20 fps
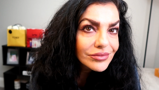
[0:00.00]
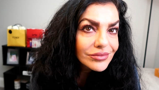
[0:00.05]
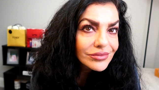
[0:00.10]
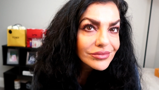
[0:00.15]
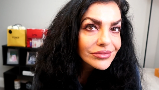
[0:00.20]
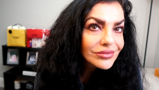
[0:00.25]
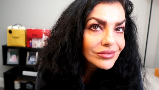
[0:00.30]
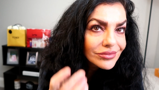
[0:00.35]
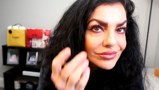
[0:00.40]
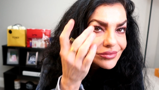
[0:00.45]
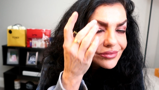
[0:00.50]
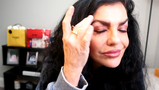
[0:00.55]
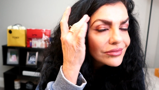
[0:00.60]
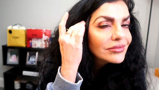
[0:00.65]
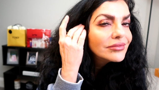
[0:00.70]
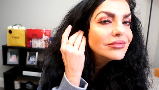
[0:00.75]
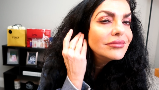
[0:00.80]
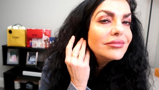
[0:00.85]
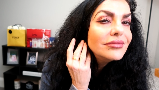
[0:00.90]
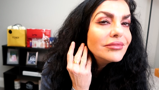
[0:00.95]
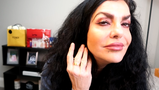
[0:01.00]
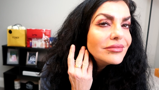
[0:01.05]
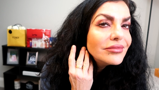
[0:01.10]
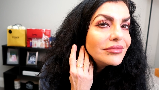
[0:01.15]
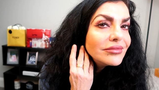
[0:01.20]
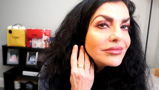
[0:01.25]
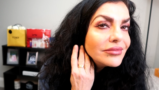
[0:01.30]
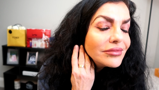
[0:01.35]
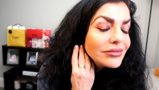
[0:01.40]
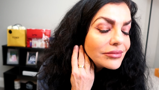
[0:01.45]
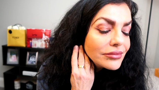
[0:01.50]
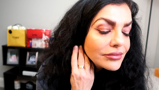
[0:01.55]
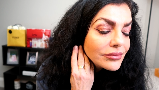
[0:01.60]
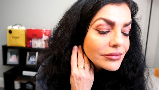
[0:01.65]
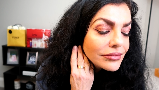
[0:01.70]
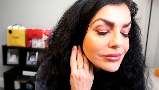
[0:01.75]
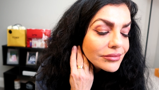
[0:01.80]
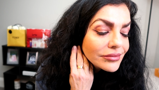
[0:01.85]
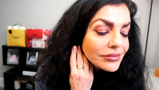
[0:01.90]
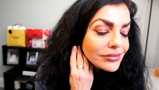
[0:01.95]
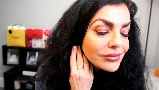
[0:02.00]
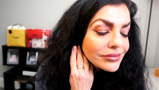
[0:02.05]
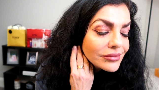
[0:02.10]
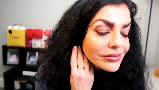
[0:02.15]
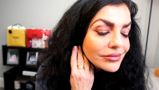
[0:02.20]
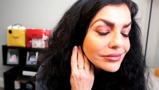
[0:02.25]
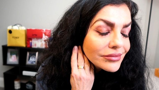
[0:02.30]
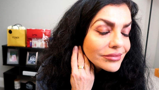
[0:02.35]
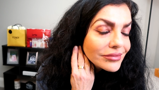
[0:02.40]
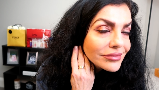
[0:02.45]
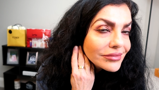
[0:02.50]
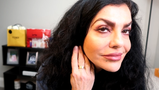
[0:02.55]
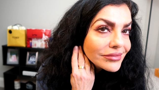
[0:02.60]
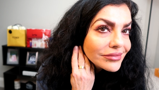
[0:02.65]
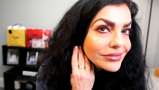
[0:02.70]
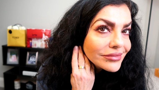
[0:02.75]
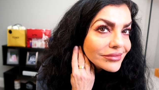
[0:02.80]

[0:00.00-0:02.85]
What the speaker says: No one is speaking in this clip.